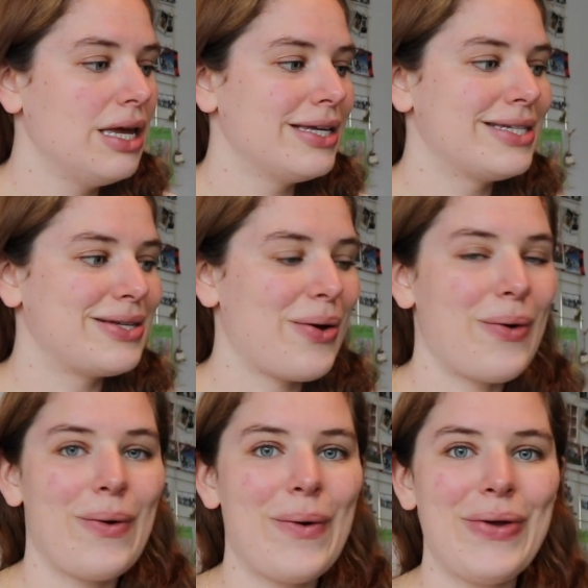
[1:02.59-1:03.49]

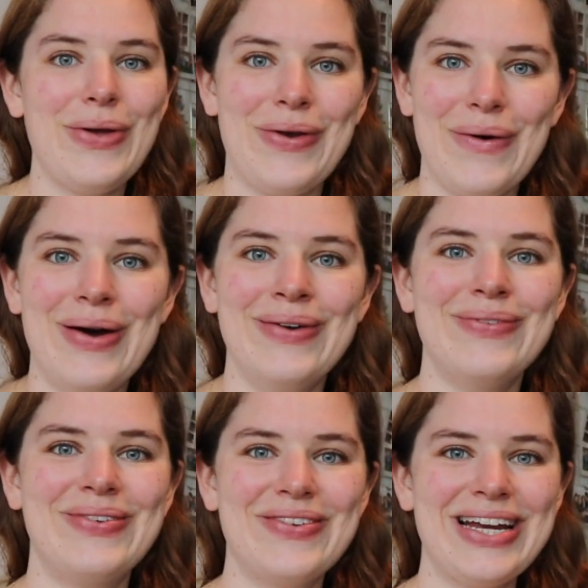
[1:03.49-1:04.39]
So, you know,
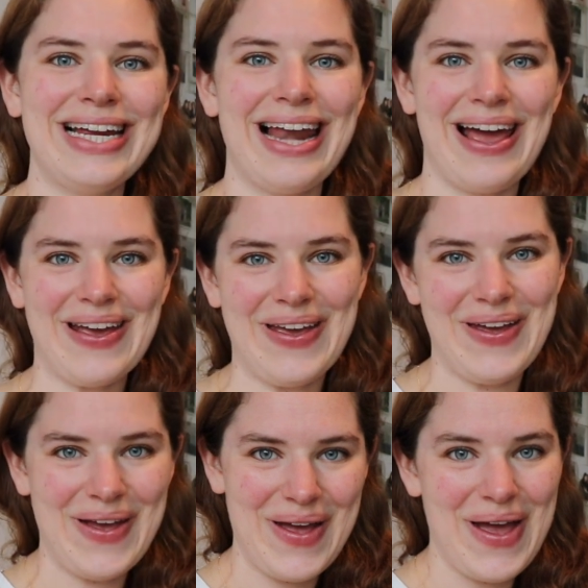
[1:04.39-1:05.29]
really like,
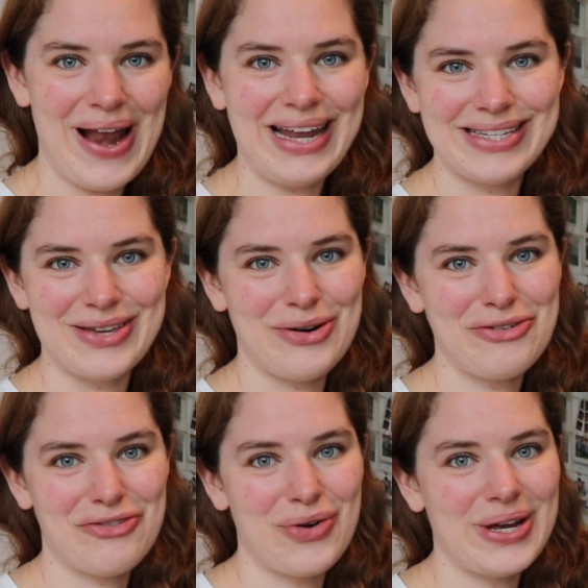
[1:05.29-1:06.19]
let's go
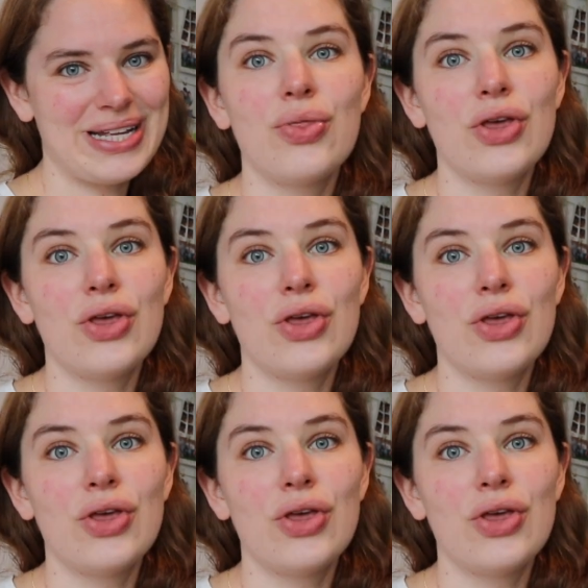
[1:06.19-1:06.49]
for it.